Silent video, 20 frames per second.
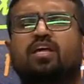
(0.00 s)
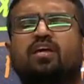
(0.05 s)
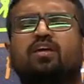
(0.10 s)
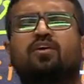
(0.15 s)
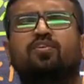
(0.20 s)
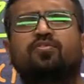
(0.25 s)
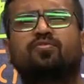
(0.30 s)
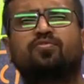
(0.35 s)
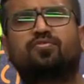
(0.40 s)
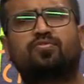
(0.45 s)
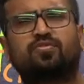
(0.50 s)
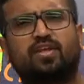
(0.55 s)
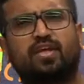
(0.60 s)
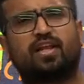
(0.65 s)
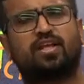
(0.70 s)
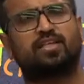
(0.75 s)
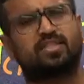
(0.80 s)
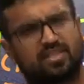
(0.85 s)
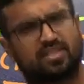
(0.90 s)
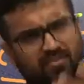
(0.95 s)
if
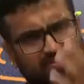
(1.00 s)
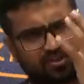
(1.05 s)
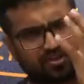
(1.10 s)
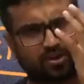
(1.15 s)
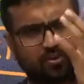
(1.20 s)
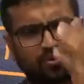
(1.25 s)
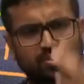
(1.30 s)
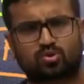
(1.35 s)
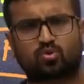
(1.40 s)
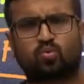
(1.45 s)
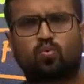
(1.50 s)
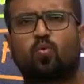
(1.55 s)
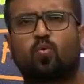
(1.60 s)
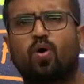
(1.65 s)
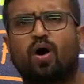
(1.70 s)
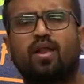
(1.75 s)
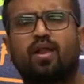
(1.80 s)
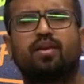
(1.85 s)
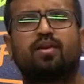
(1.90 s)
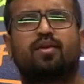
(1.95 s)
their HCF is equals to
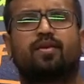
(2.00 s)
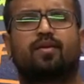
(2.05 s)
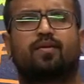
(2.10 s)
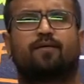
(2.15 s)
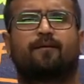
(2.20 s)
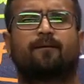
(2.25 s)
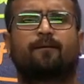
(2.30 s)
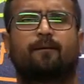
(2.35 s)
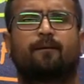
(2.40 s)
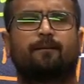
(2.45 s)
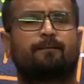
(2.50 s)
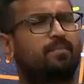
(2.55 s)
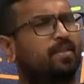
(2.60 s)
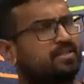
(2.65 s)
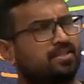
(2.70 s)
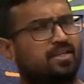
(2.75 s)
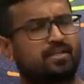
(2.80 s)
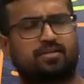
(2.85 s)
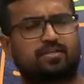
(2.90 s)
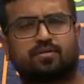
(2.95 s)
1.
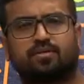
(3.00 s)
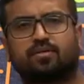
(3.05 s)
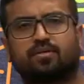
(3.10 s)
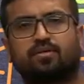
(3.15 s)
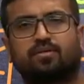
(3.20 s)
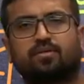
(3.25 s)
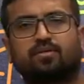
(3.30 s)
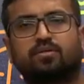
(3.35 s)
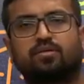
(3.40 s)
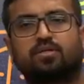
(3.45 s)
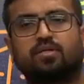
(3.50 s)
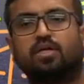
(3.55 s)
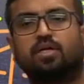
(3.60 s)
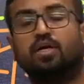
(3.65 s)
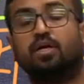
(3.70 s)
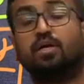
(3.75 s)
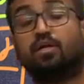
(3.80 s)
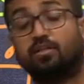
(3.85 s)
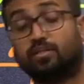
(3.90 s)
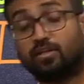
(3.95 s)
That's it.
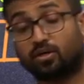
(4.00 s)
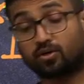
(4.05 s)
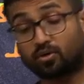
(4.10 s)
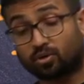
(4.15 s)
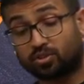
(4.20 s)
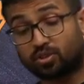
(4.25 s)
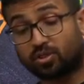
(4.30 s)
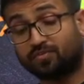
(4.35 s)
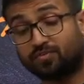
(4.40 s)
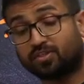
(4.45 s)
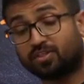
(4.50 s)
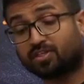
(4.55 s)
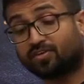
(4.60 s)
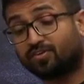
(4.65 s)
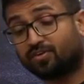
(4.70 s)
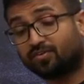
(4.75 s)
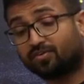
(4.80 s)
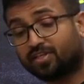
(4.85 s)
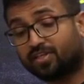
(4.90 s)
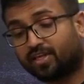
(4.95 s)
The question which is
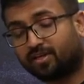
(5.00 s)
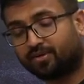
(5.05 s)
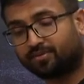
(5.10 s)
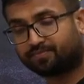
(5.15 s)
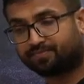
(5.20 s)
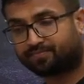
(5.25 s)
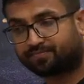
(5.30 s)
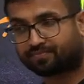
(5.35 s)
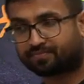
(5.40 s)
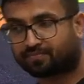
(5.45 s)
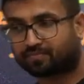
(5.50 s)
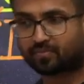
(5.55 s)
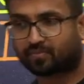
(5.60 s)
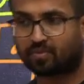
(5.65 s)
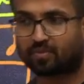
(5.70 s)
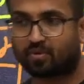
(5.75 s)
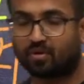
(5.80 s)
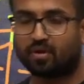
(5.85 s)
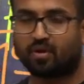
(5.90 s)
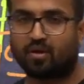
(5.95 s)
given over there,
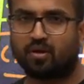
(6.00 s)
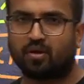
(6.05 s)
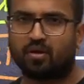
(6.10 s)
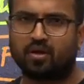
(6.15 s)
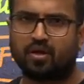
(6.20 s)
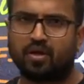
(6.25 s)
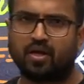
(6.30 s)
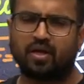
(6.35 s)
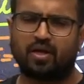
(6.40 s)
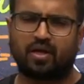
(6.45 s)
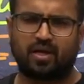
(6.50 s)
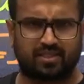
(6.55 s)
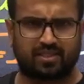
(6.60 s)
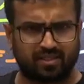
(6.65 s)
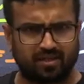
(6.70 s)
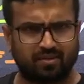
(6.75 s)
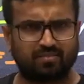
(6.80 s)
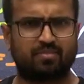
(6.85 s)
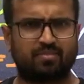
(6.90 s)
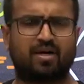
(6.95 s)
is
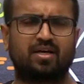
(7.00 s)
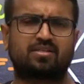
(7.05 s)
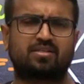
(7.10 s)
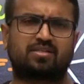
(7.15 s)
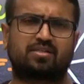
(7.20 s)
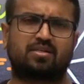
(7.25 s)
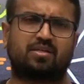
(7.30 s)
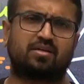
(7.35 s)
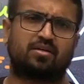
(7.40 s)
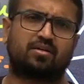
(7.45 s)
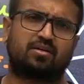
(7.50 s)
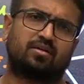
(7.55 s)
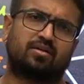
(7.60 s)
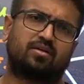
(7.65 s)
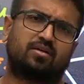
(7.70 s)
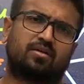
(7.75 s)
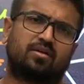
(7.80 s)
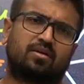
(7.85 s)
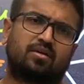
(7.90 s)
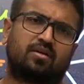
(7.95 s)
it a must
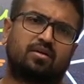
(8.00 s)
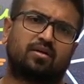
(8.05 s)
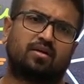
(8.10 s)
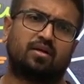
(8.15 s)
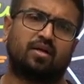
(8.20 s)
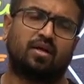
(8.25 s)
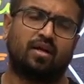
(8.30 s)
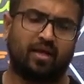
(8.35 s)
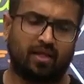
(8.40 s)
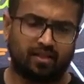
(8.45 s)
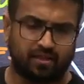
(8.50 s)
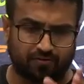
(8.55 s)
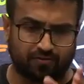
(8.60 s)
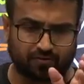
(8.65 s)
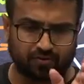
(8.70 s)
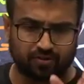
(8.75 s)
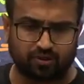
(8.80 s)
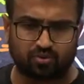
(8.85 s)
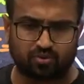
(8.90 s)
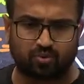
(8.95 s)
that
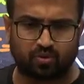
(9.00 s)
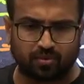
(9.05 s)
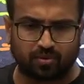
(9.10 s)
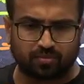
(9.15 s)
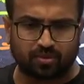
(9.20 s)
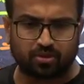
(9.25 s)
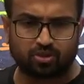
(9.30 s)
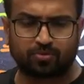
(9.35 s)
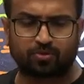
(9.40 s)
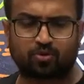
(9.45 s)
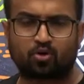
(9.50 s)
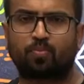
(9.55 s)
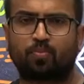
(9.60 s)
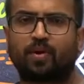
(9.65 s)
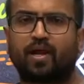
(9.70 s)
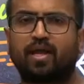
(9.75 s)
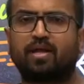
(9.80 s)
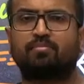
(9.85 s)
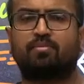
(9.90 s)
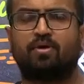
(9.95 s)
for the two numbers to be
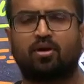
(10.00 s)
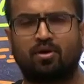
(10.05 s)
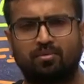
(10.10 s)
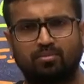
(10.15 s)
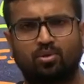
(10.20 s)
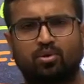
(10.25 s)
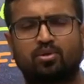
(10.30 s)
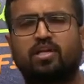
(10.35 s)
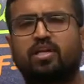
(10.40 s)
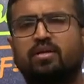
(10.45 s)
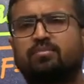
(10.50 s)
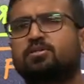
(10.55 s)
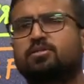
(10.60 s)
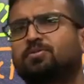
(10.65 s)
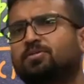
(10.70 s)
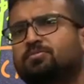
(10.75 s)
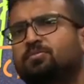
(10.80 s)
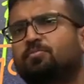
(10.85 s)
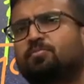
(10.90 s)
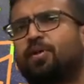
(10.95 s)
coprime, both the numbers
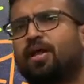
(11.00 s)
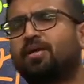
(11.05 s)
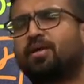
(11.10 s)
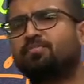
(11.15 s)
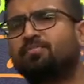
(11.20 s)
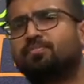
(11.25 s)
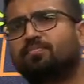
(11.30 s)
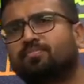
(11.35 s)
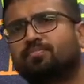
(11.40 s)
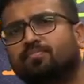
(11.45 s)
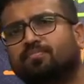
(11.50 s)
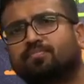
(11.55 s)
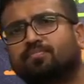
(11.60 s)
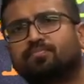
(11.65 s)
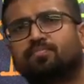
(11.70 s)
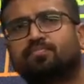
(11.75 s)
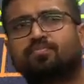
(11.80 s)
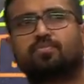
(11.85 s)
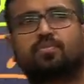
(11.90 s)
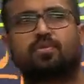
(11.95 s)
must be prime?
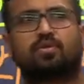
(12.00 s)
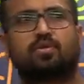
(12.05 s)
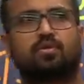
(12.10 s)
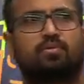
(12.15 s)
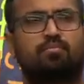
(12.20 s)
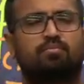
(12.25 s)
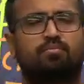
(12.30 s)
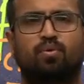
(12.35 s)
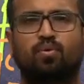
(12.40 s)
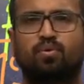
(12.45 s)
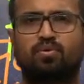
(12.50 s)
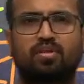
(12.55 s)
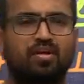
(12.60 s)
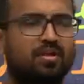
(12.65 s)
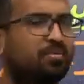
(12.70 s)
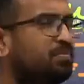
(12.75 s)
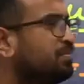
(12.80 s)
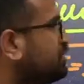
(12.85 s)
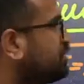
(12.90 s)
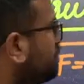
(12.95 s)
Both the
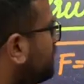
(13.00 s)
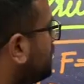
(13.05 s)
numbers